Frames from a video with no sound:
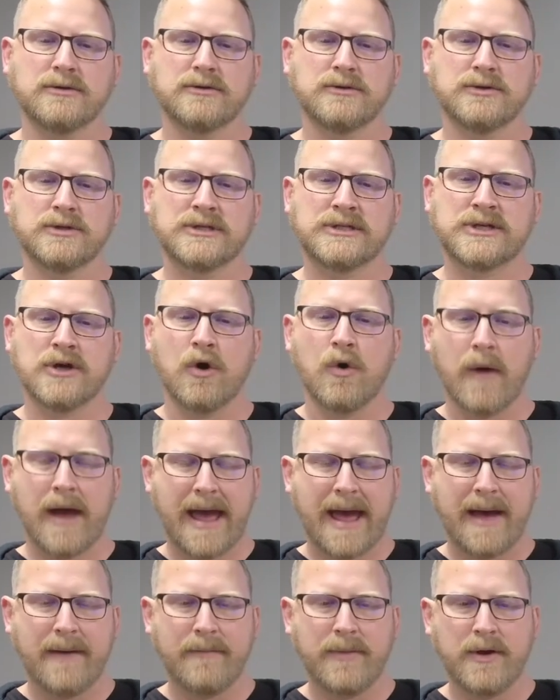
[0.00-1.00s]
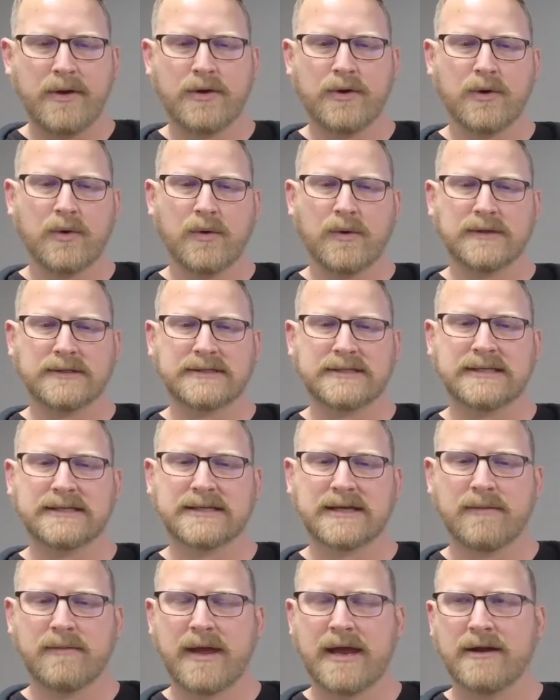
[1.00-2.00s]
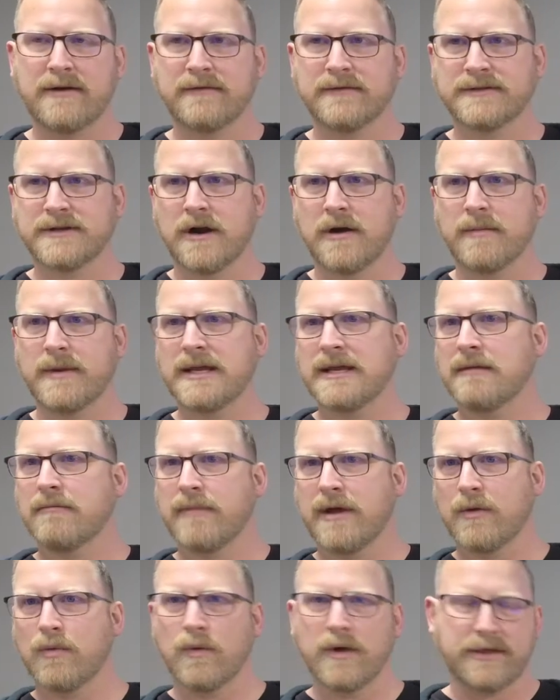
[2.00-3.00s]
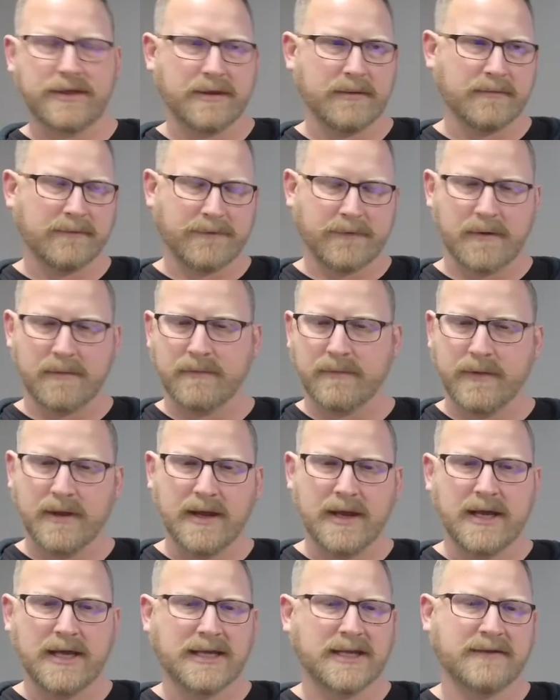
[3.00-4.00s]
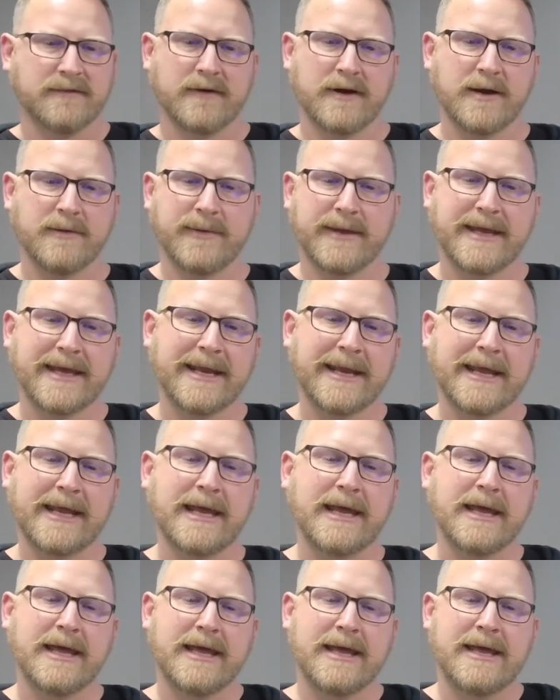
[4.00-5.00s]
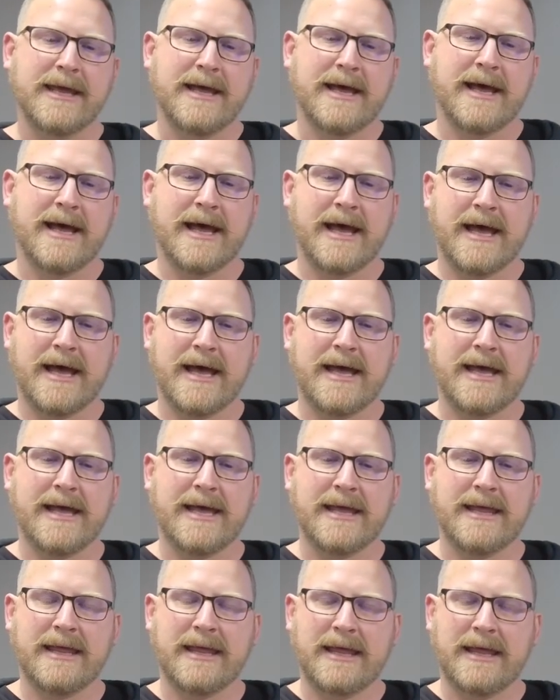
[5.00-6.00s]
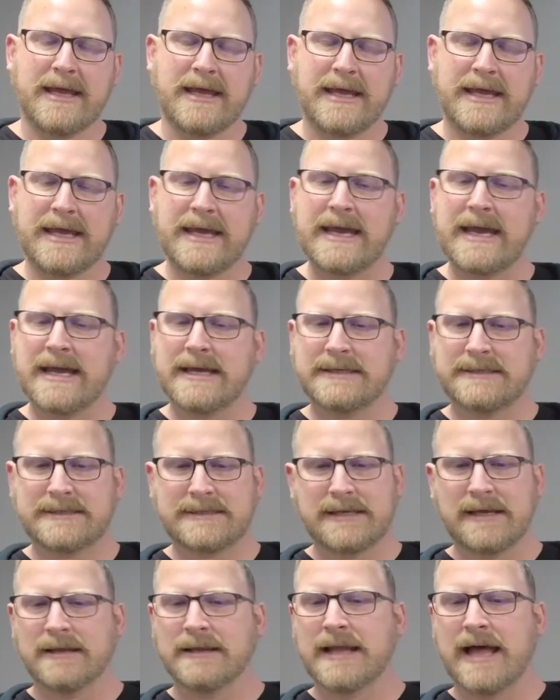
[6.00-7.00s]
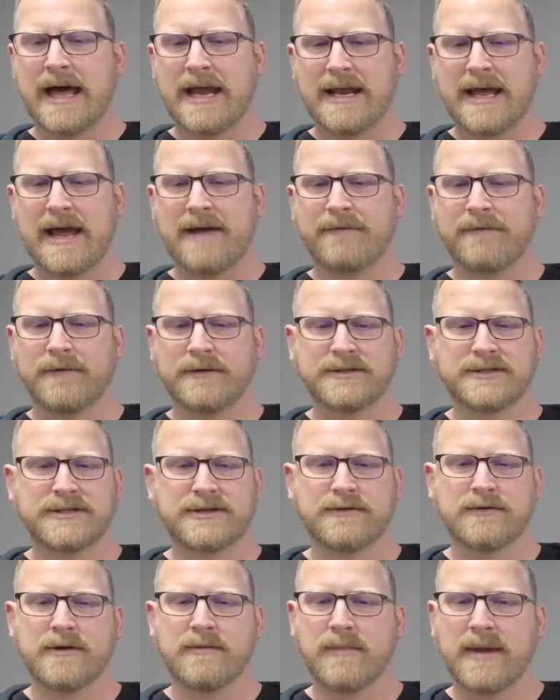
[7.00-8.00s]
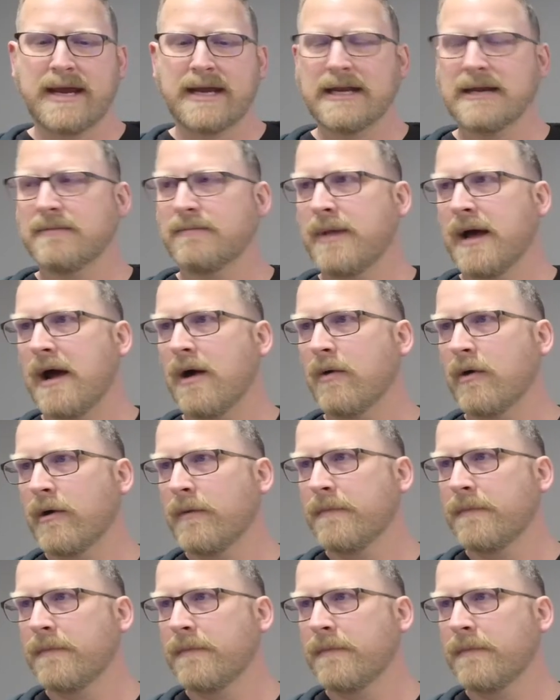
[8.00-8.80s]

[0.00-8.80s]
Joab, who is his commander of his army and been with him from the very beginning, he has a lot of efforts to remain in power.